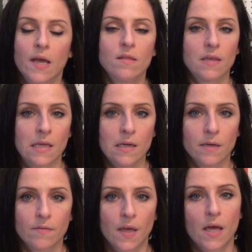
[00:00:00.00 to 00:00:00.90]
might
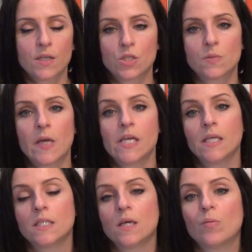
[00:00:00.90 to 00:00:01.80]
think that just
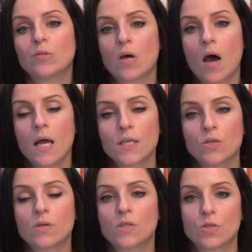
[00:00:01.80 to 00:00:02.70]
making a double knot,
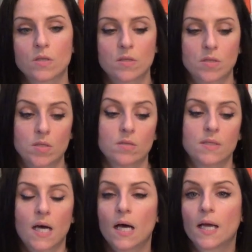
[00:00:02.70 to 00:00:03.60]
you can just
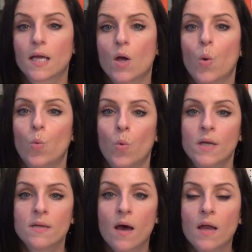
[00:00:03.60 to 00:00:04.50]
tie
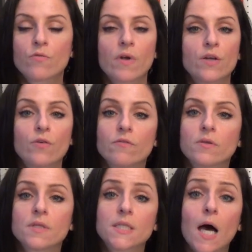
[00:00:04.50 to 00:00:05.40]
one knot right
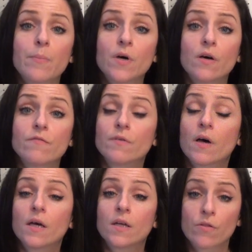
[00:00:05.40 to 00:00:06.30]
over the top of
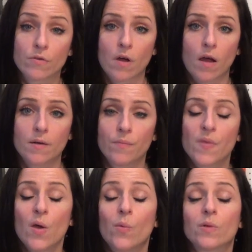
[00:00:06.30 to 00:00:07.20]
another knot.
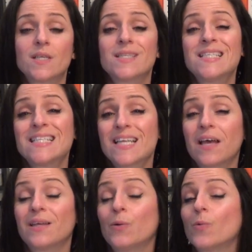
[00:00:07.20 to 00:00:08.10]
Well, it doesn't
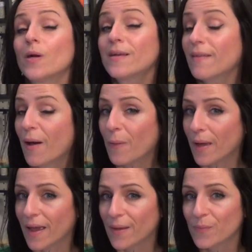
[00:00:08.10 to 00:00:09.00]
exactly work that
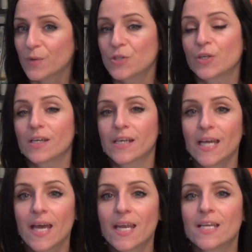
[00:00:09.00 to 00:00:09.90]
way. What you're going to
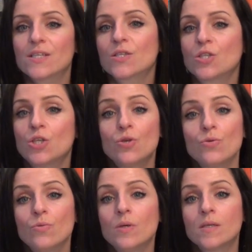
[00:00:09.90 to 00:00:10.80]
get is
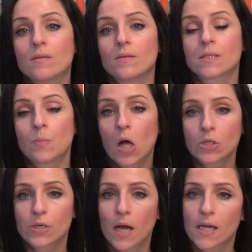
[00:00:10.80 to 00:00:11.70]
2
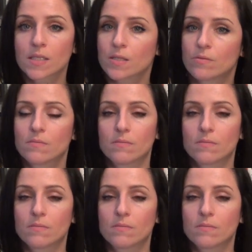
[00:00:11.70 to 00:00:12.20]
smaller knots